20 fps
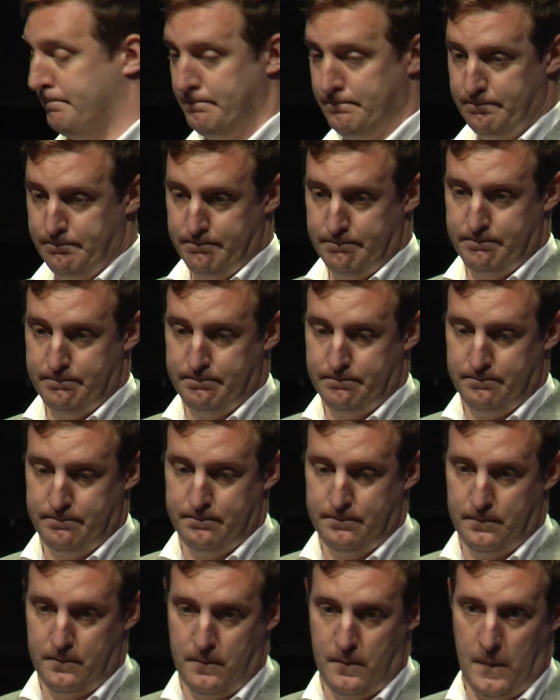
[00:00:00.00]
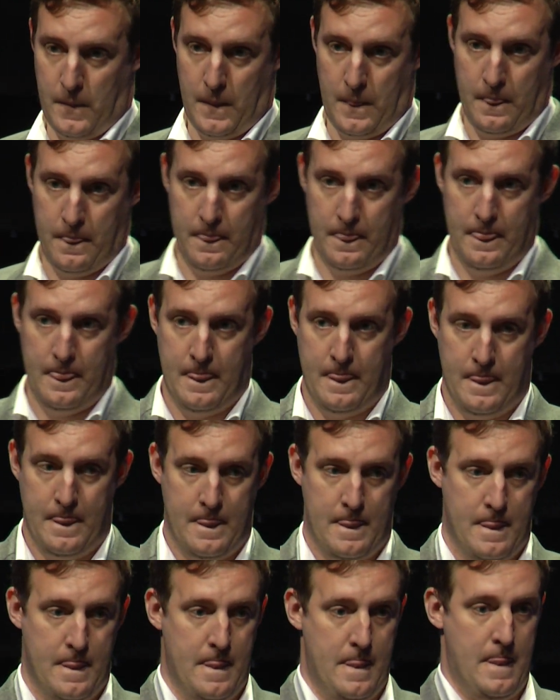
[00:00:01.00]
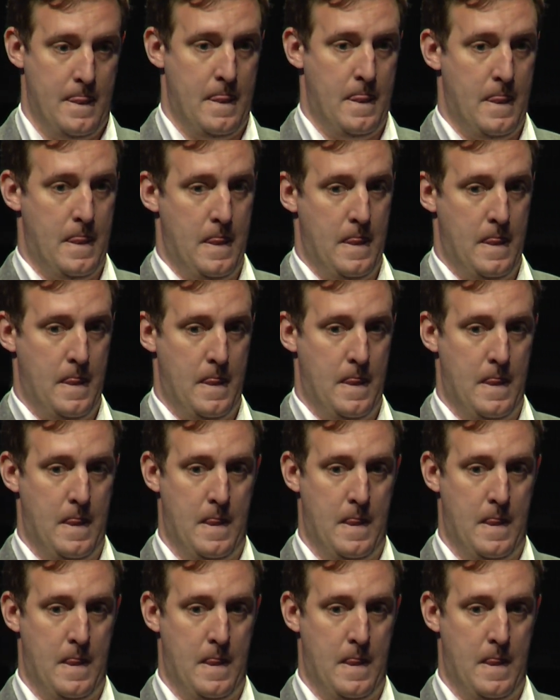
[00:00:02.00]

Please go ahead and ask the next question, please.